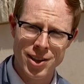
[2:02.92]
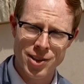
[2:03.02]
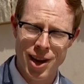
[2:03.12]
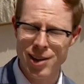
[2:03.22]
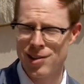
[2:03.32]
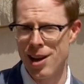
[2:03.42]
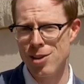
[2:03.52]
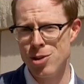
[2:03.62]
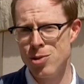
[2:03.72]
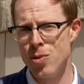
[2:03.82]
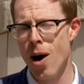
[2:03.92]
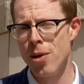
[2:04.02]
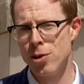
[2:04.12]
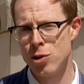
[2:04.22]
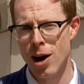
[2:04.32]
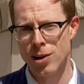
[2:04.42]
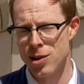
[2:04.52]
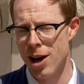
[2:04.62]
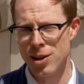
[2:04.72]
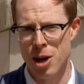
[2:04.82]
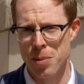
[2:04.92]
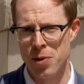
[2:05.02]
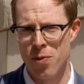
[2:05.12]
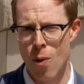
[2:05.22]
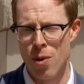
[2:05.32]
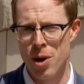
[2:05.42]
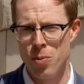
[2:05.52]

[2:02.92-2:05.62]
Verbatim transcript: this case say due to other trials he has coming forward,